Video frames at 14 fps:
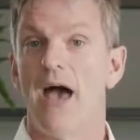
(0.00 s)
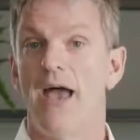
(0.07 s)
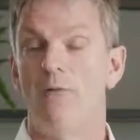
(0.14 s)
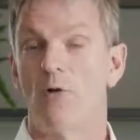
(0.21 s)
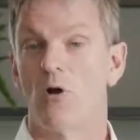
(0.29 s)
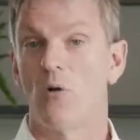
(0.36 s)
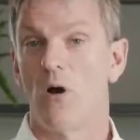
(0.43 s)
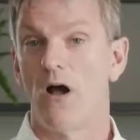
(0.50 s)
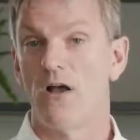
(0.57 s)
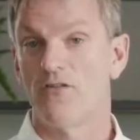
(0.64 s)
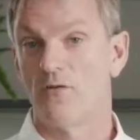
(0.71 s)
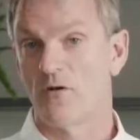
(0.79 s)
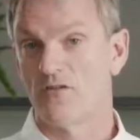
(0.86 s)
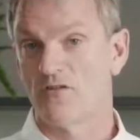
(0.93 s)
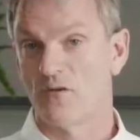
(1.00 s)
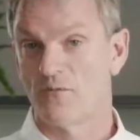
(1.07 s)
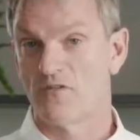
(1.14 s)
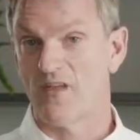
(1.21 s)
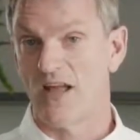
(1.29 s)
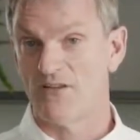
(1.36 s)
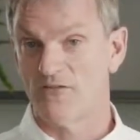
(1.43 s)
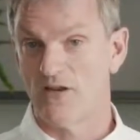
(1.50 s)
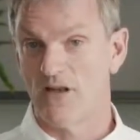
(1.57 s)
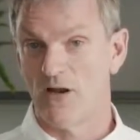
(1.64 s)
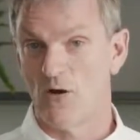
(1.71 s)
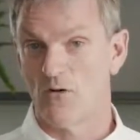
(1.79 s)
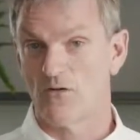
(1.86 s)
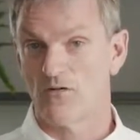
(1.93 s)
It requires you are substantially
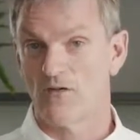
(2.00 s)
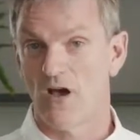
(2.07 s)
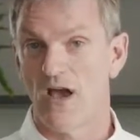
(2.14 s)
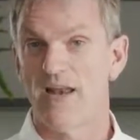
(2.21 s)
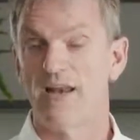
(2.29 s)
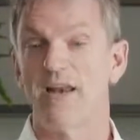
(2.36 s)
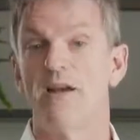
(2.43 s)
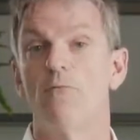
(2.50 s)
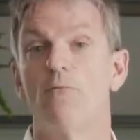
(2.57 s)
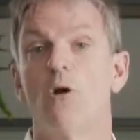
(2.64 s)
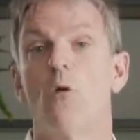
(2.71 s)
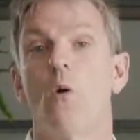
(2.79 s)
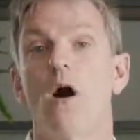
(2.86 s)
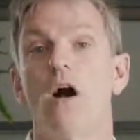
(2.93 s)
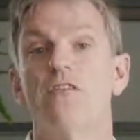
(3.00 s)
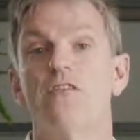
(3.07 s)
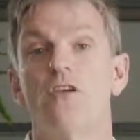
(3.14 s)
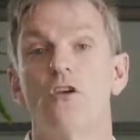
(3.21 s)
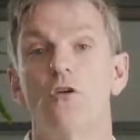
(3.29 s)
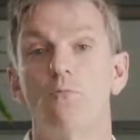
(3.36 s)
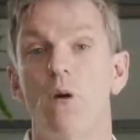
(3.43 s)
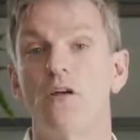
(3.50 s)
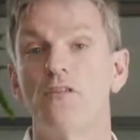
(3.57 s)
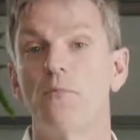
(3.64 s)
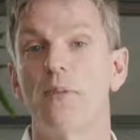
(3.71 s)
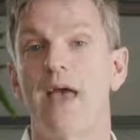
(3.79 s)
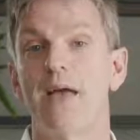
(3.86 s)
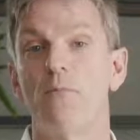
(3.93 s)
alongside, and it requires that you
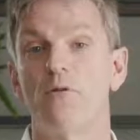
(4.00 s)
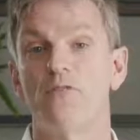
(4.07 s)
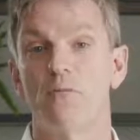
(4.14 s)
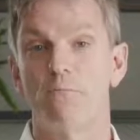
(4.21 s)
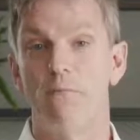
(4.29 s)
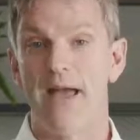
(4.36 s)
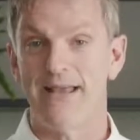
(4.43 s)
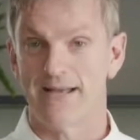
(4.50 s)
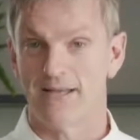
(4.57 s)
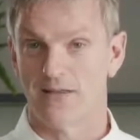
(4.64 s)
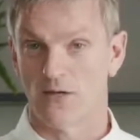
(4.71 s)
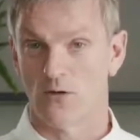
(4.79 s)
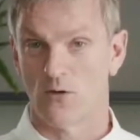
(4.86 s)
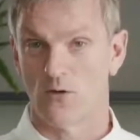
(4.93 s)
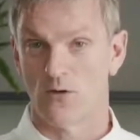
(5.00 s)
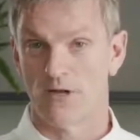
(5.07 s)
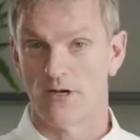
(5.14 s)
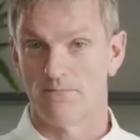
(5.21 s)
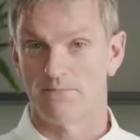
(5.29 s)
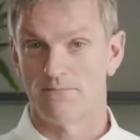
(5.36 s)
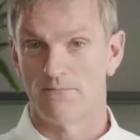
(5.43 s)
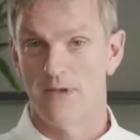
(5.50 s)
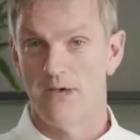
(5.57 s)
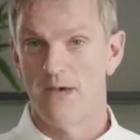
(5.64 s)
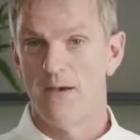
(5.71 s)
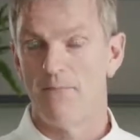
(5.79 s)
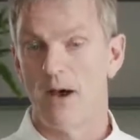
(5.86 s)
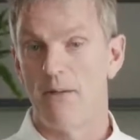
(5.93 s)
must be able to make the corner.
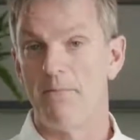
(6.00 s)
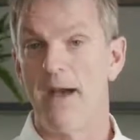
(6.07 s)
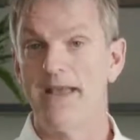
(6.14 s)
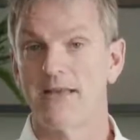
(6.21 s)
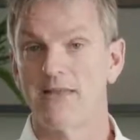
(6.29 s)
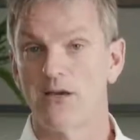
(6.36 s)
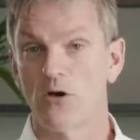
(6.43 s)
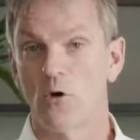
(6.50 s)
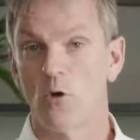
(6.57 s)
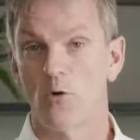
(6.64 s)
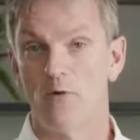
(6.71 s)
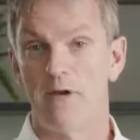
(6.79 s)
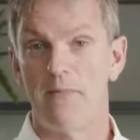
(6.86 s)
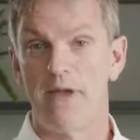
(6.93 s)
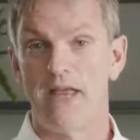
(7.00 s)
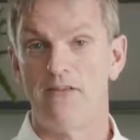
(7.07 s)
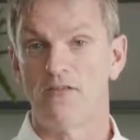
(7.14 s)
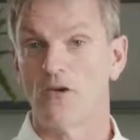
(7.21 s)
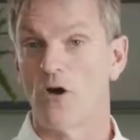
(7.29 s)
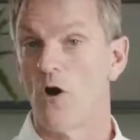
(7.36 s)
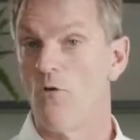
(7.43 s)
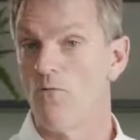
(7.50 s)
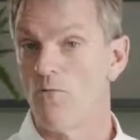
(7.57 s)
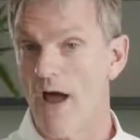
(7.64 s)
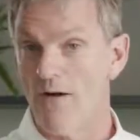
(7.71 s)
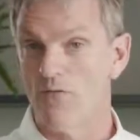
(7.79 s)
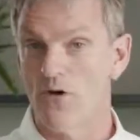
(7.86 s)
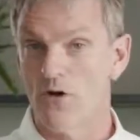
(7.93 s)
By make the corner, it means go
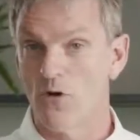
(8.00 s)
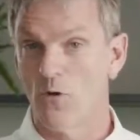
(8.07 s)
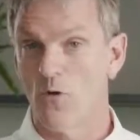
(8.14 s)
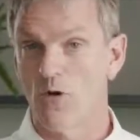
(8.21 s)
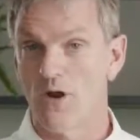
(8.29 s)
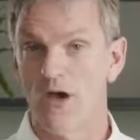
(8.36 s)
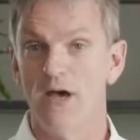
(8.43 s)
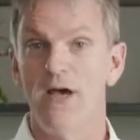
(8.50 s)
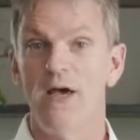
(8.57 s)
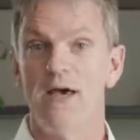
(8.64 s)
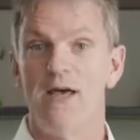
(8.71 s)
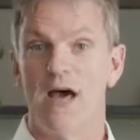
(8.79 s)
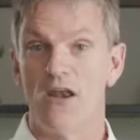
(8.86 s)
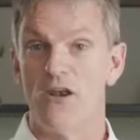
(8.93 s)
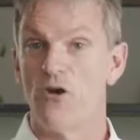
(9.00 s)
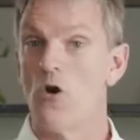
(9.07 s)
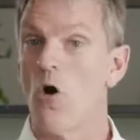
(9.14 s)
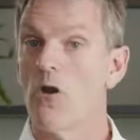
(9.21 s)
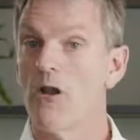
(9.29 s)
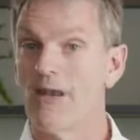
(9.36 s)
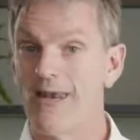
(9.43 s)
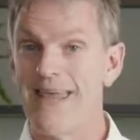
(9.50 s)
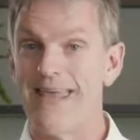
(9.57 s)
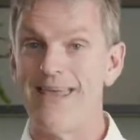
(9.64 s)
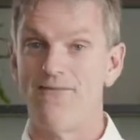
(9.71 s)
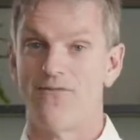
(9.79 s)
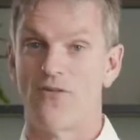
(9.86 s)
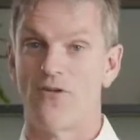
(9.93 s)
round the corner and not
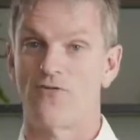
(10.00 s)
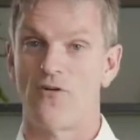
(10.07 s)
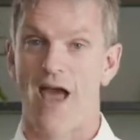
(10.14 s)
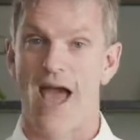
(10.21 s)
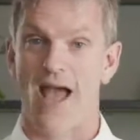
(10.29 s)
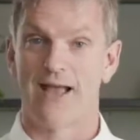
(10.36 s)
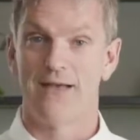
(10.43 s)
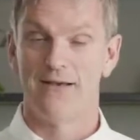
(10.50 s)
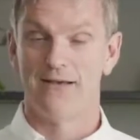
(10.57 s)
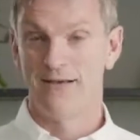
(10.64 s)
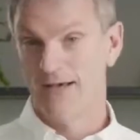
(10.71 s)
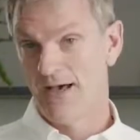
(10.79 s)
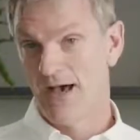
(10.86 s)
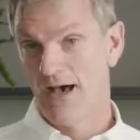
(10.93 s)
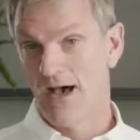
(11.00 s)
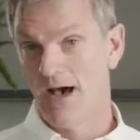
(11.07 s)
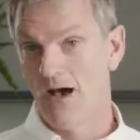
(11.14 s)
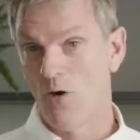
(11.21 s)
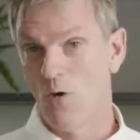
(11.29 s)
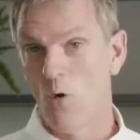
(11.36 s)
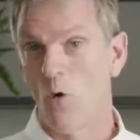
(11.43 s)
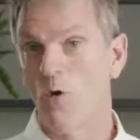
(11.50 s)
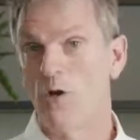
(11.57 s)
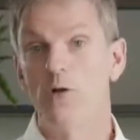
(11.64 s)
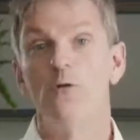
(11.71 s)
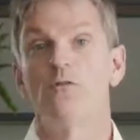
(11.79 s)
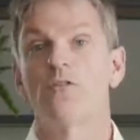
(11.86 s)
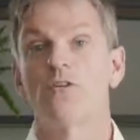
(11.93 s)
leave the track or
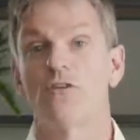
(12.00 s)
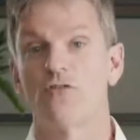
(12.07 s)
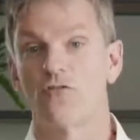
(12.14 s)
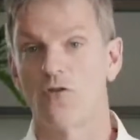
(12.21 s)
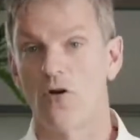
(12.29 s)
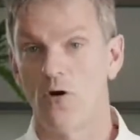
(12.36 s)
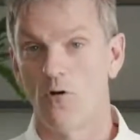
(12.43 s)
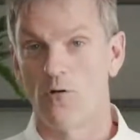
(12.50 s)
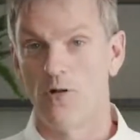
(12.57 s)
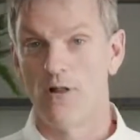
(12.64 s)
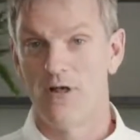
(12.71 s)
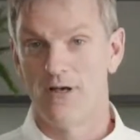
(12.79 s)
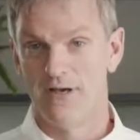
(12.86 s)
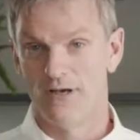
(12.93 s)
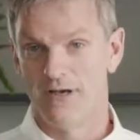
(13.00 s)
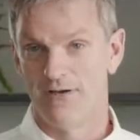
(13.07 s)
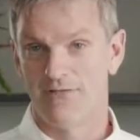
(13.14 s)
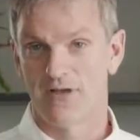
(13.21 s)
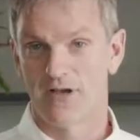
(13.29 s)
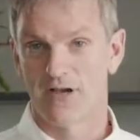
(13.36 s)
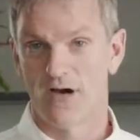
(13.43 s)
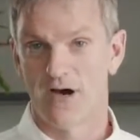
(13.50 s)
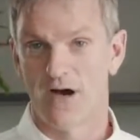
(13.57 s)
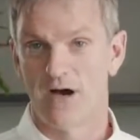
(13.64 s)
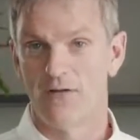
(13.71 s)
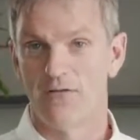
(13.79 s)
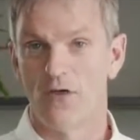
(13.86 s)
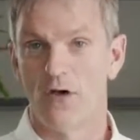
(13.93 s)
lose control of the
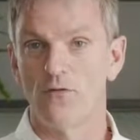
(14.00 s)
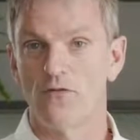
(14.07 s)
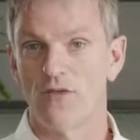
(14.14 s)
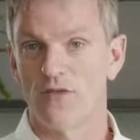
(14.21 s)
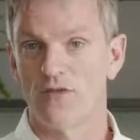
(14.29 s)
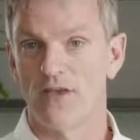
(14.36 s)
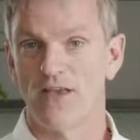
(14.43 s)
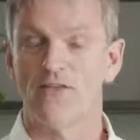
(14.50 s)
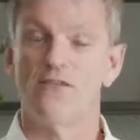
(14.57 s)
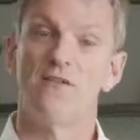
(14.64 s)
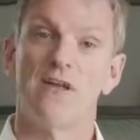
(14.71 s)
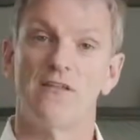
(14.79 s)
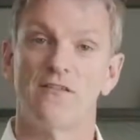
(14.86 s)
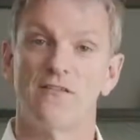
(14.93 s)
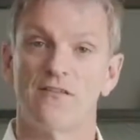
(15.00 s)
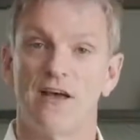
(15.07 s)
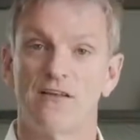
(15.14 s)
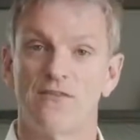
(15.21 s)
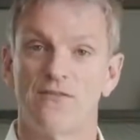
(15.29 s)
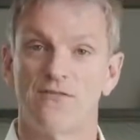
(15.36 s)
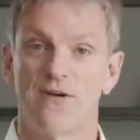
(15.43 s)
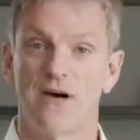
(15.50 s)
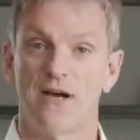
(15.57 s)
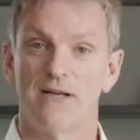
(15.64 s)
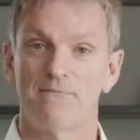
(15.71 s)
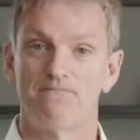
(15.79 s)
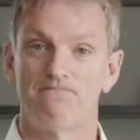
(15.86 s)
car. Those are the things you need to satisfy.